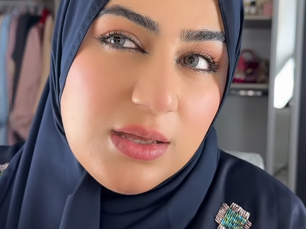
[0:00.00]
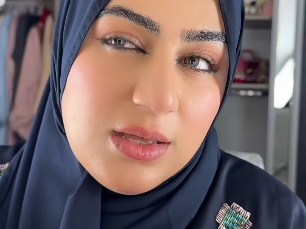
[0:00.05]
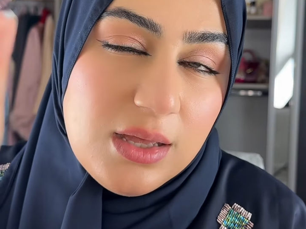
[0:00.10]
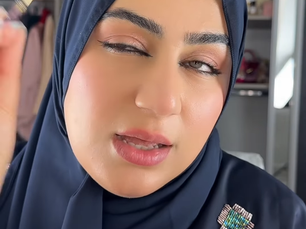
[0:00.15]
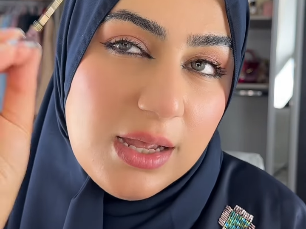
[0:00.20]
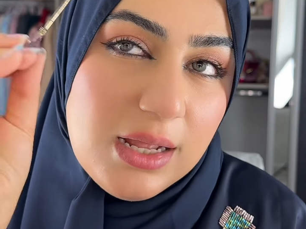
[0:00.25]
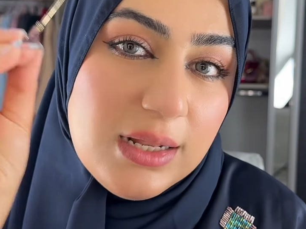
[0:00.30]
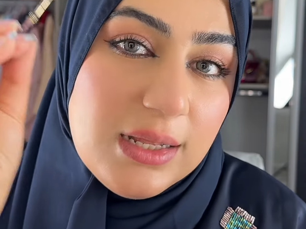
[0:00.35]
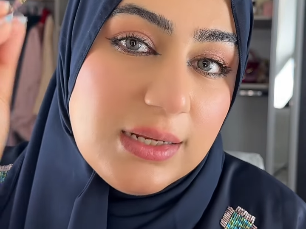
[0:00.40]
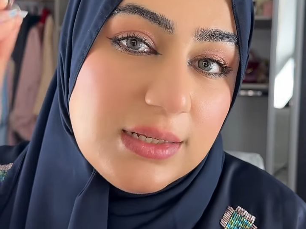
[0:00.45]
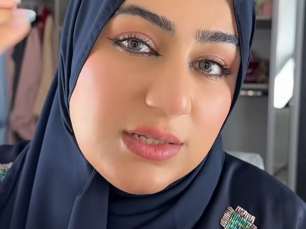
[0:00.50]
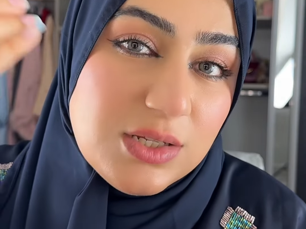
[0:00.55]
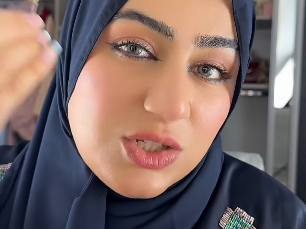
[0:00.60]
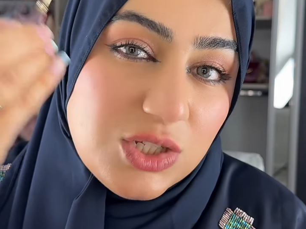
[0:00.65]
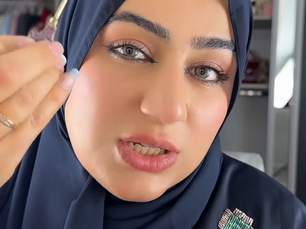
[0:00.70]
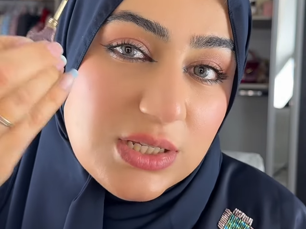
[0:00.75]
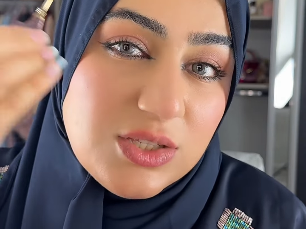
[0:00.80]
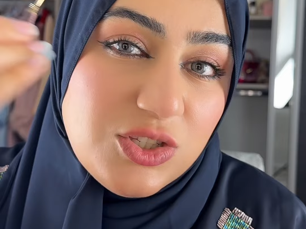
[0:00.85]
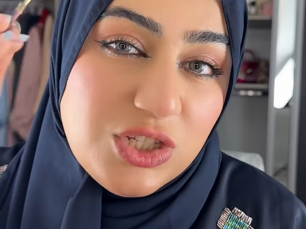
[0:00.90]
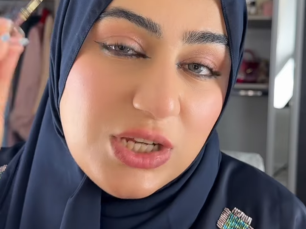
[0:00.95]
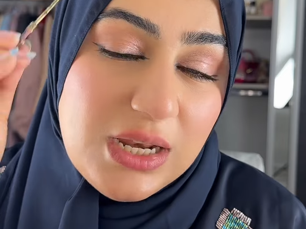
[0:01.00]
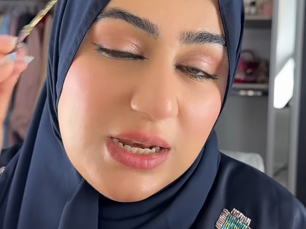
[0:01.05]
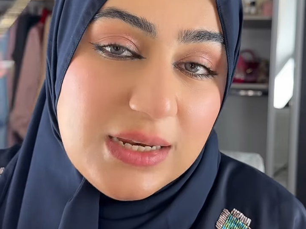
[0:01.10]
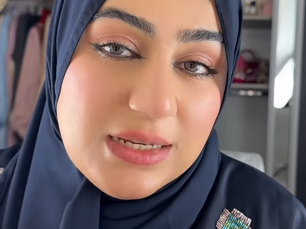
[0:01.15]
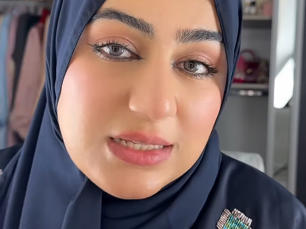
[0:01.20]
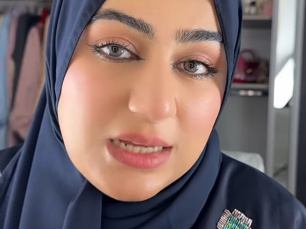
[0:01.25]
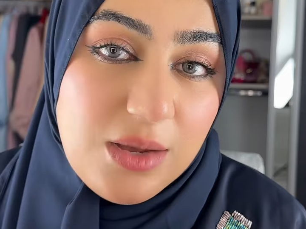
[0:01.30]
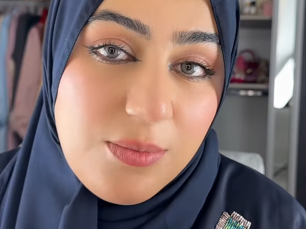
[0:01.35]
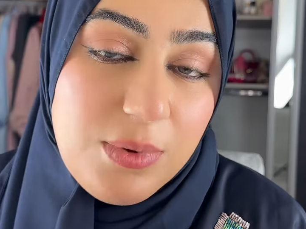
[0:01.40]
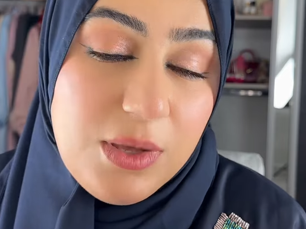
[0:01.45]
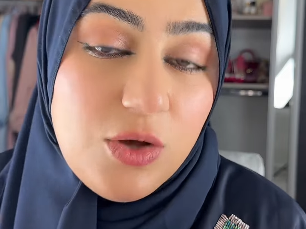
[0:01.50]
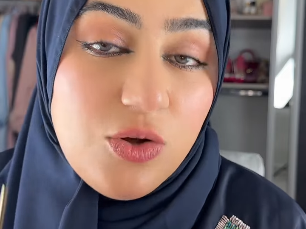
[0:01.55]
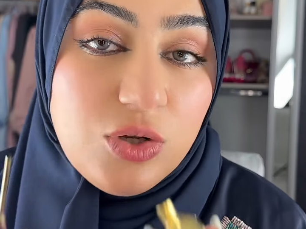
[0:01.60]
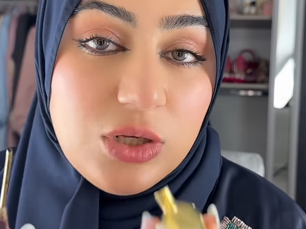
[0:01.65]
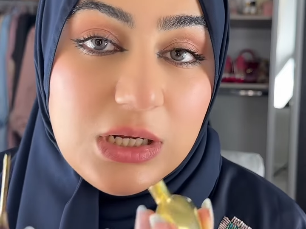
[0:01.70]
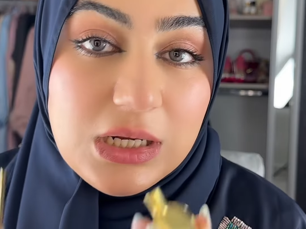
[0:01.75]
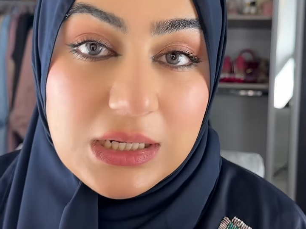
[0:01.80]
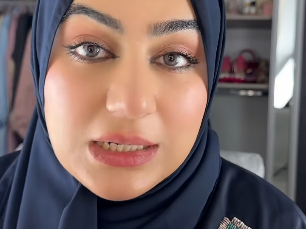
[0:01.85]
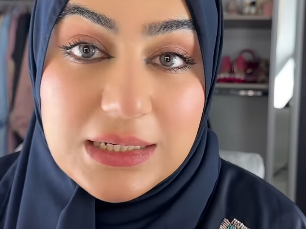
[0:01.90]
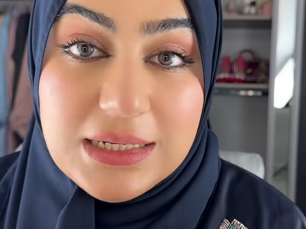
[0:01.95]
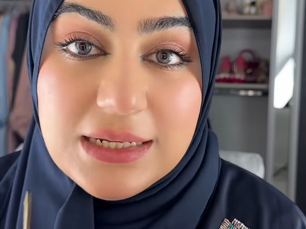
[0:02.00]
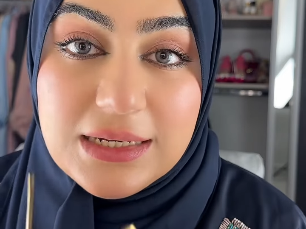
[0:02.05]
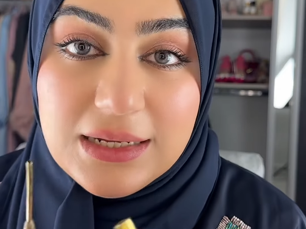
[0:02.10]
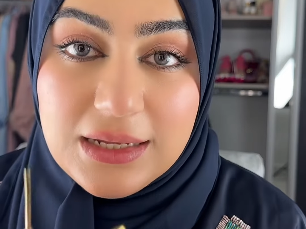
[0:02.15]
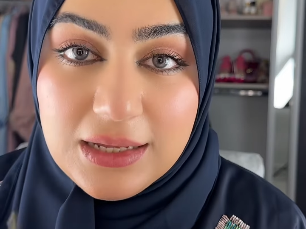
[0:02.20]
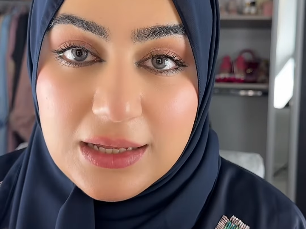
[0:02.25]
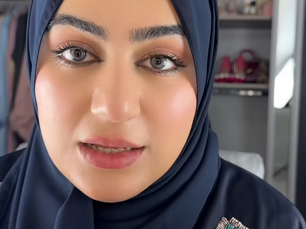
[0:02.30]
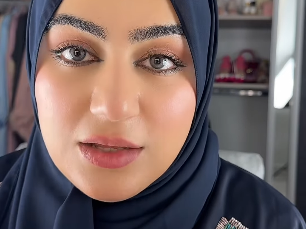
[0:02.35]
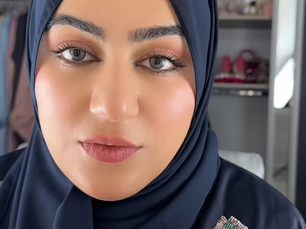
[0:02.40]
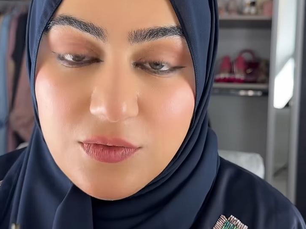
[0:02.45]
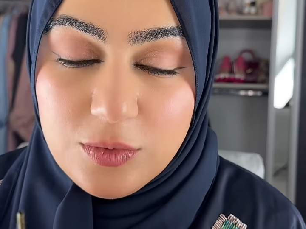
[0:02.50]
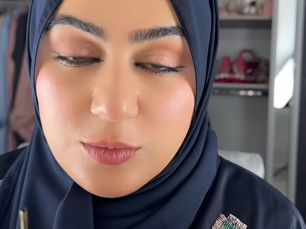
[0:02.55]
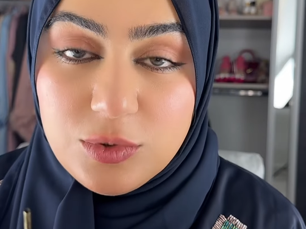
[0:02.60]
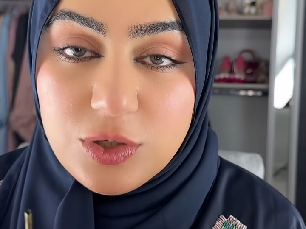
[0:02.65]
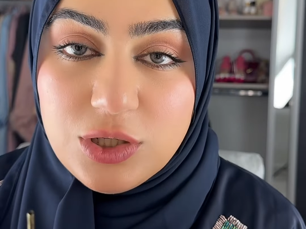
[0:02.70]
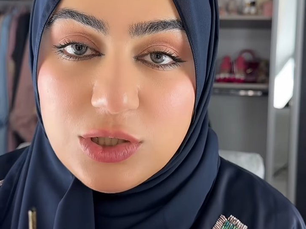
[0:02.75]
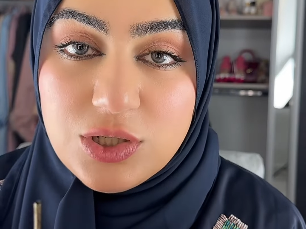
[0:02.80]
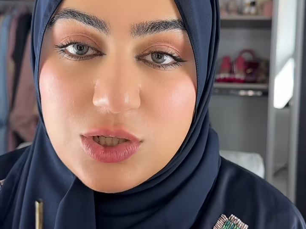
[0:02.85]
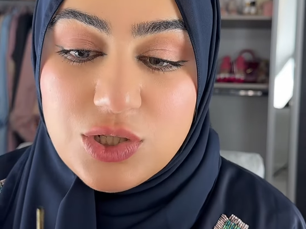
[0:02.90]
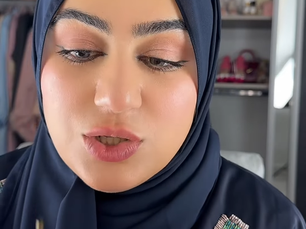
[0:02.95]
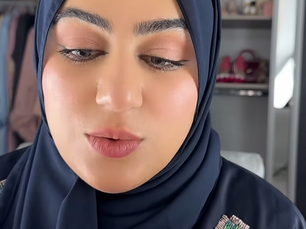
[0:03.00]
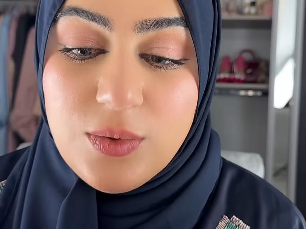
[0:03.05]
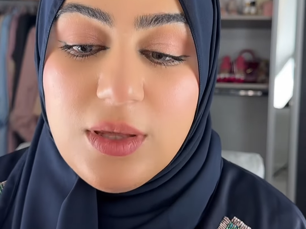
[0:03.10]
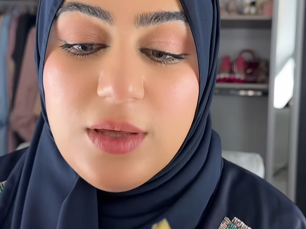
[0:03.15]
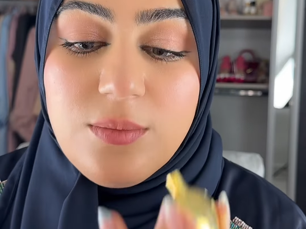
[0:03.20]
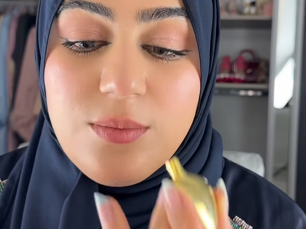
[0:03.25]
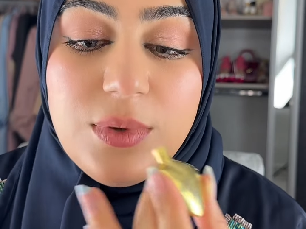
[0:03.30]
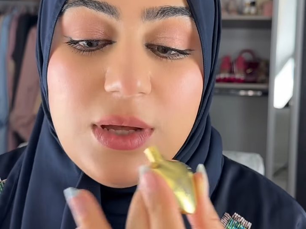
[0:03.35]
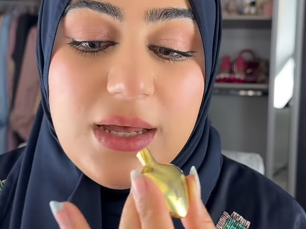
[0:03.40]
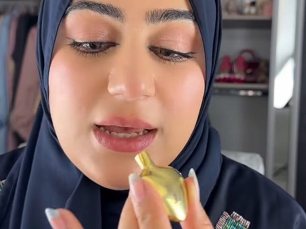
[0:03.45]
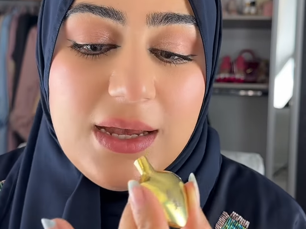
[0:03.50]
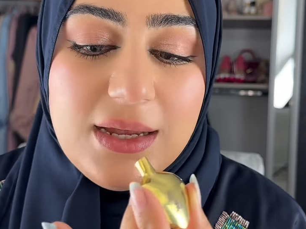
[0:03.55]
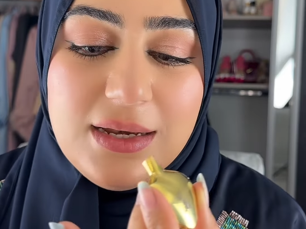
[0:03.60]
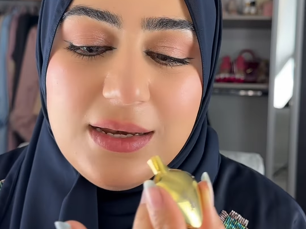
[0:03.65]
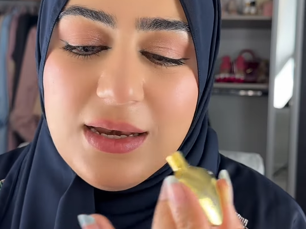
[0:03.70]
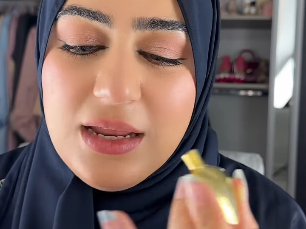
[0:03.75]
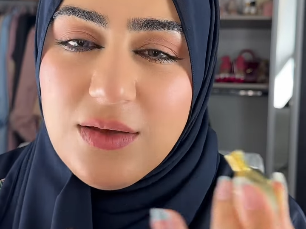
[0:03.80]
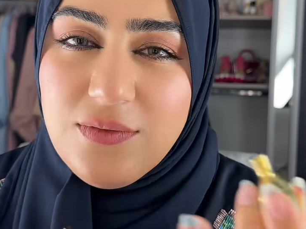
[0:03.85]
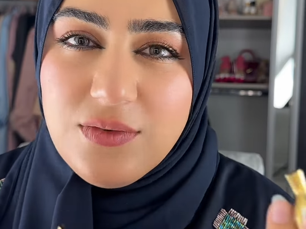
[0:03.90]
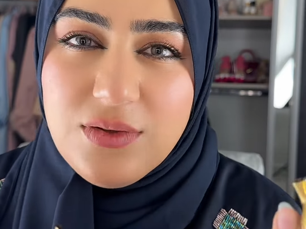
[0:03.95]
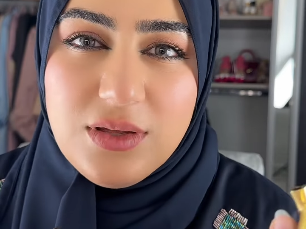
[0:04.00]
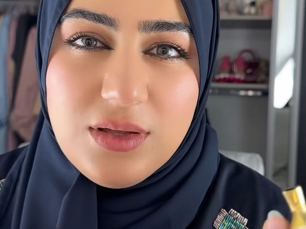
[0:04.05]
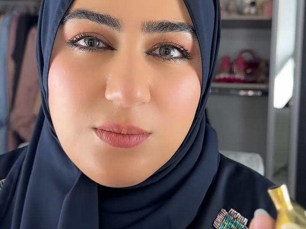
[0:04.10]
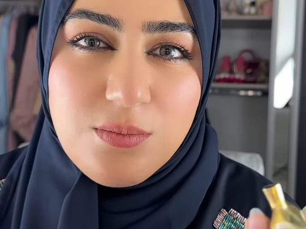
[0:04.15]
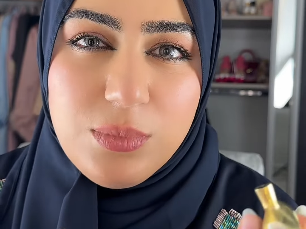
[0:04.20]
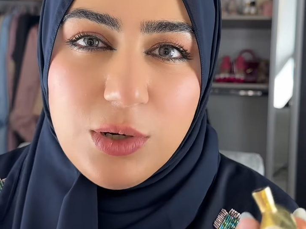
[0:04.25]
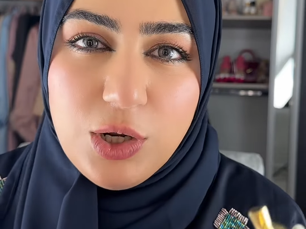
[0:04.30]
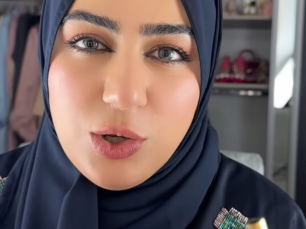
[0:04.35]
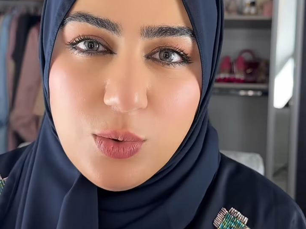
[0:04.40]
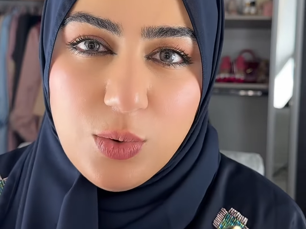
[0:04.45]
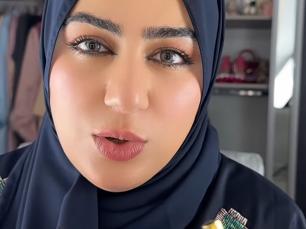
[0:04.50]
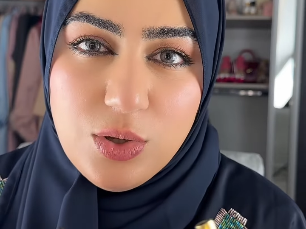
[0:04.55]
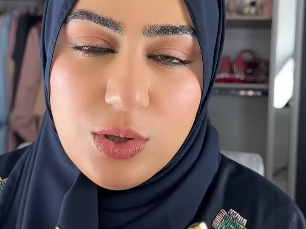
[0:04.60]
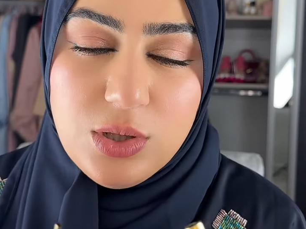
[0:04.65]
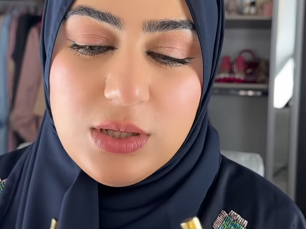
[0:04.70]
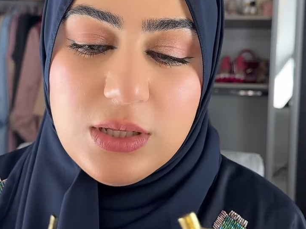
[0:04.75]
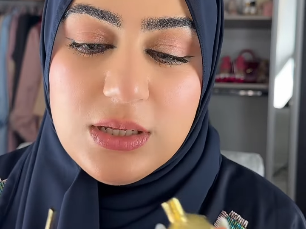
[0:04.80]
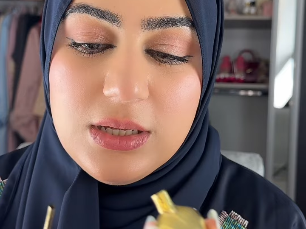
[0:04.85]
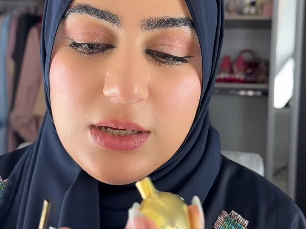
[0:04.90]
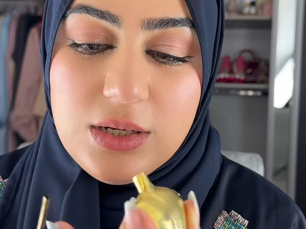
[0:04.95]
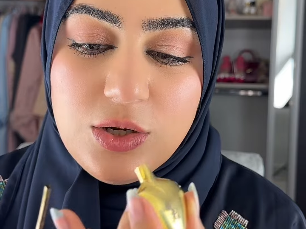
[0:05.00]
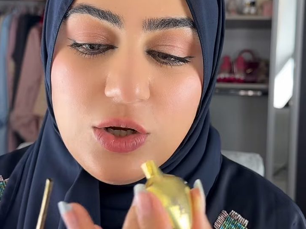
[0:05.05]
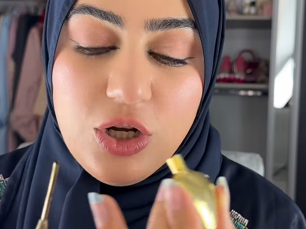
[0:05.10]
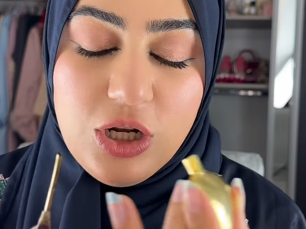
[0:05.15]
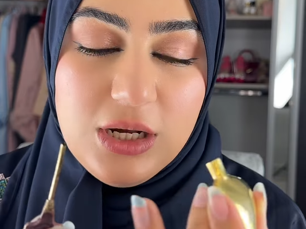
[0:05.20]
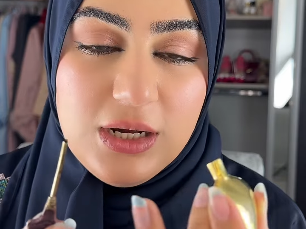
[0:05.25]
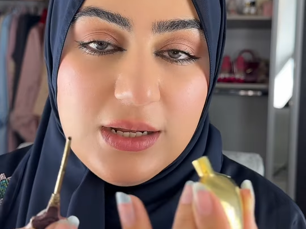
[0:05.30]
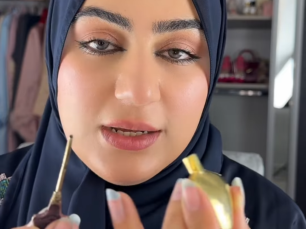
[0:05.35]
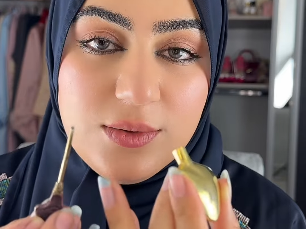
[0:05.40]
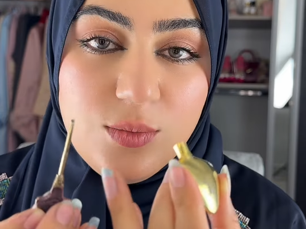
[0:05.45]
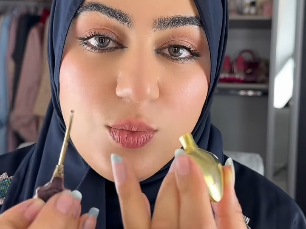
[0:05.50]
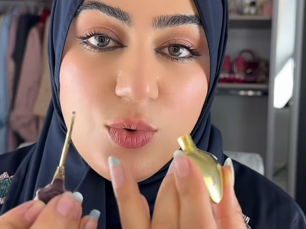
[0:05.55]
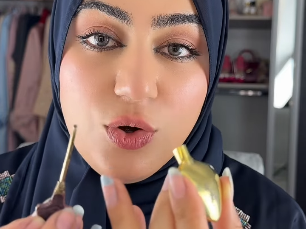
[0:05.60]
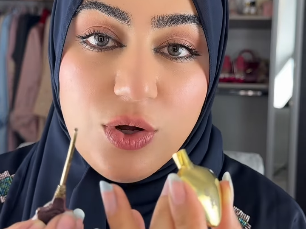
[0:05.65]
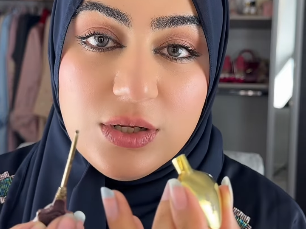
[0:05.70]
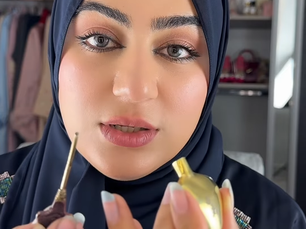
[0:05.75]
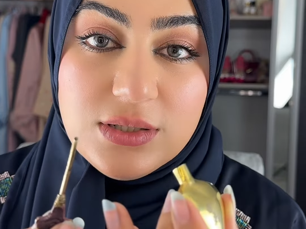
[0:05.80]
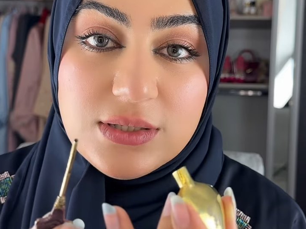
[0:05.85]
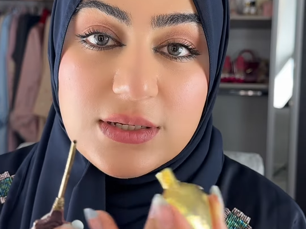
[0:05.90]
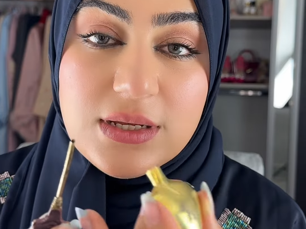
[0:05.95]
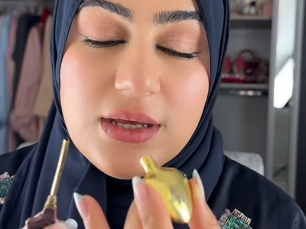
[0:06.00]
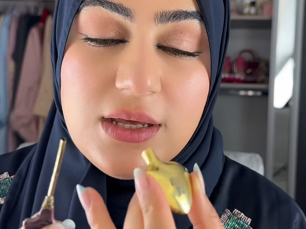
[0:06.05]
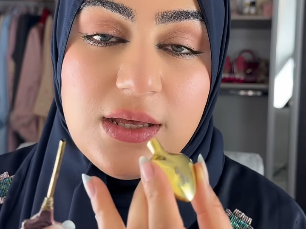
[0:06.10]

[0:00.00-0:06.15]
I like to just gently tap it on clean hair if I'm going to do it, but I never blow on the Kohl wand,